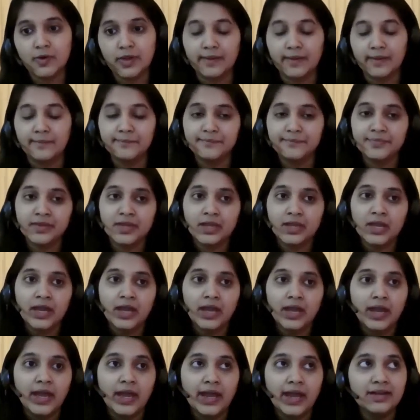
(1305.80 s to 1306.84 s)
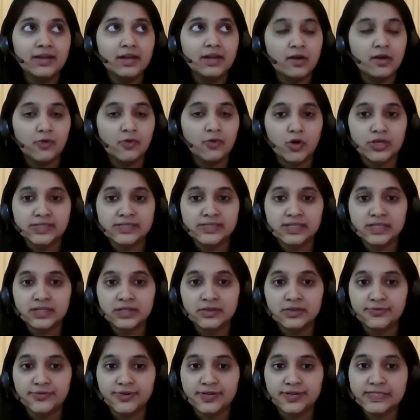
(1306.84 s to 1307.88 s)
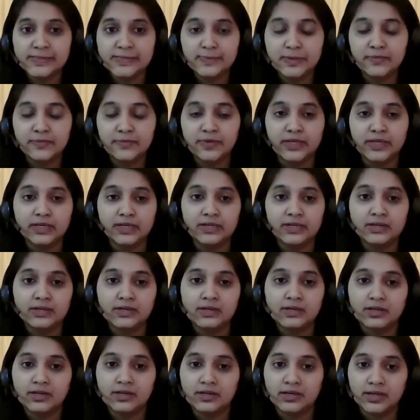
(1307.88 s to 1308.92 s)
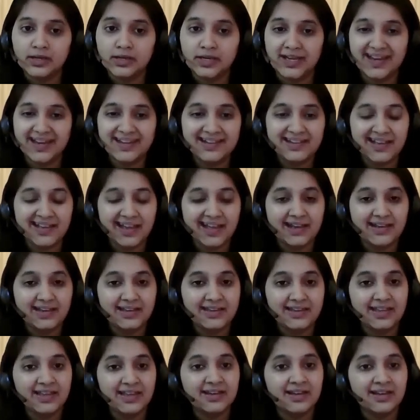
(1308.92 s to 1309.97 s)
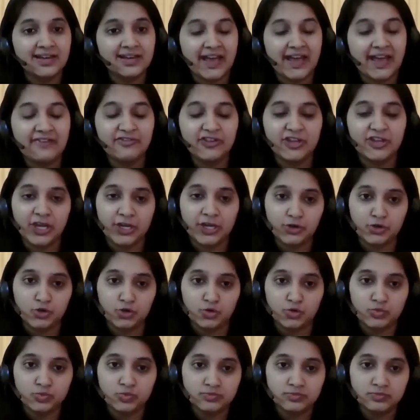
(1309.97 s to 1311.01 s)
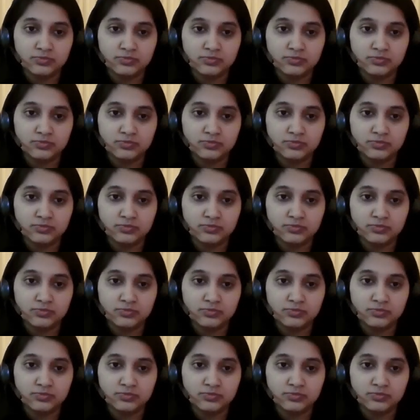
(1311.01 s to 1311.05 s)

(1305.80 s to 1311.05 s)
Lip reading: Okay. And what is the difference between get and then navigate to?